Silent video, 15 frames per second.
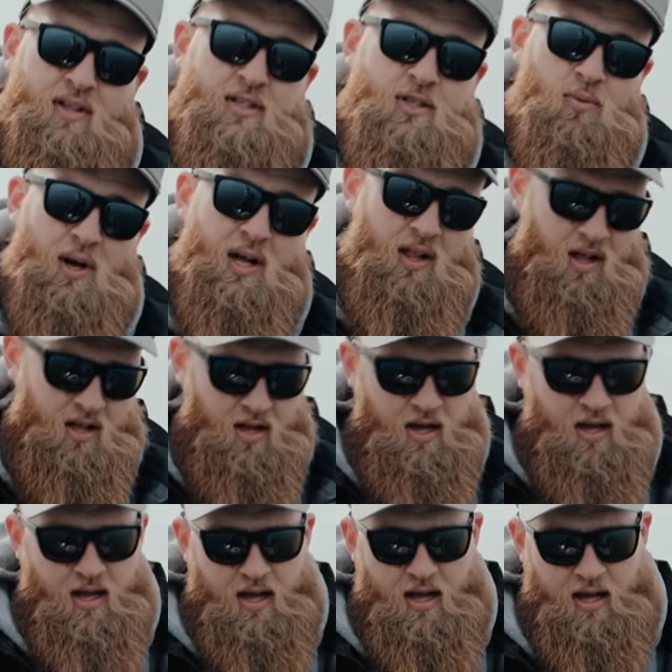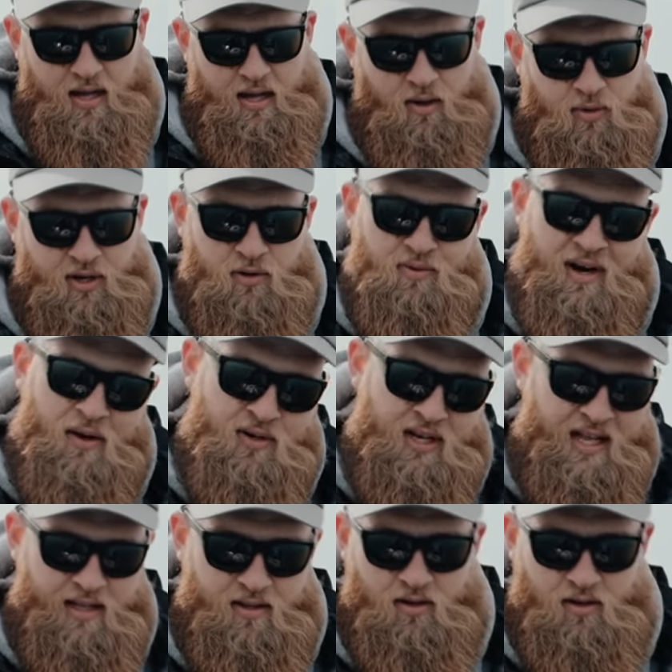as well. Uh, with a round head